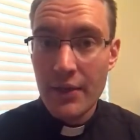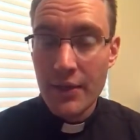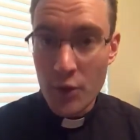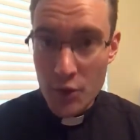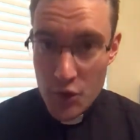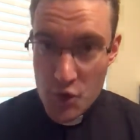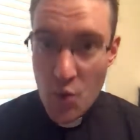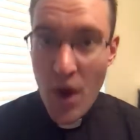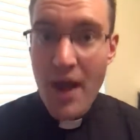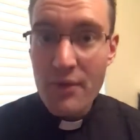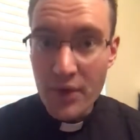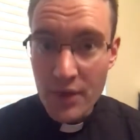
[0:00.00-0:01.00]
their
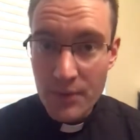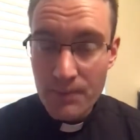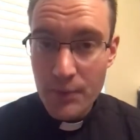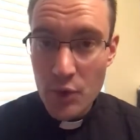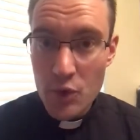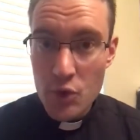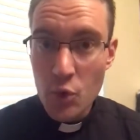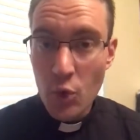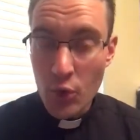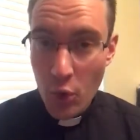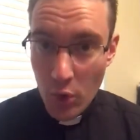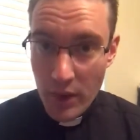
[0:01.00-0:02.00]
striving
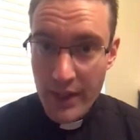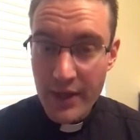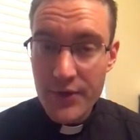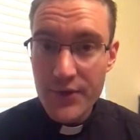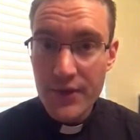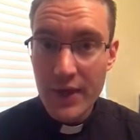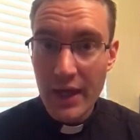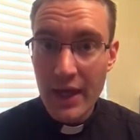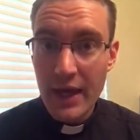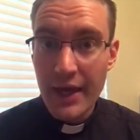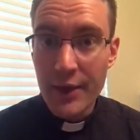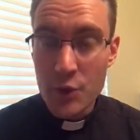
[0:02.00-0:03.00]
toward holiness
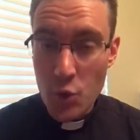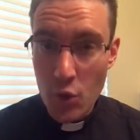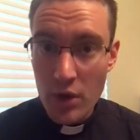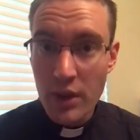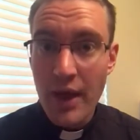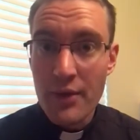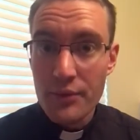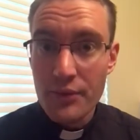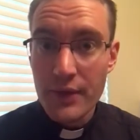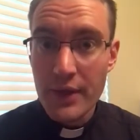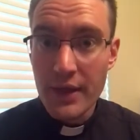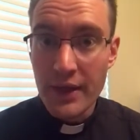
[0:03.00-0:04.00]
and toward a life
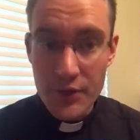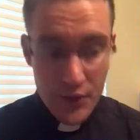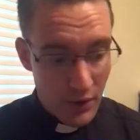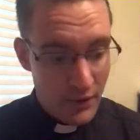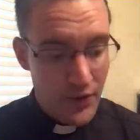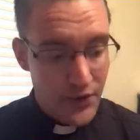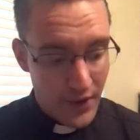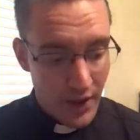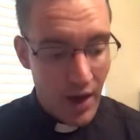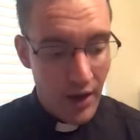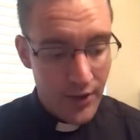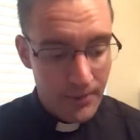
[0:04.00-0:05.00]
in service to
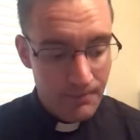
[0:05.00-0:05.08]
God.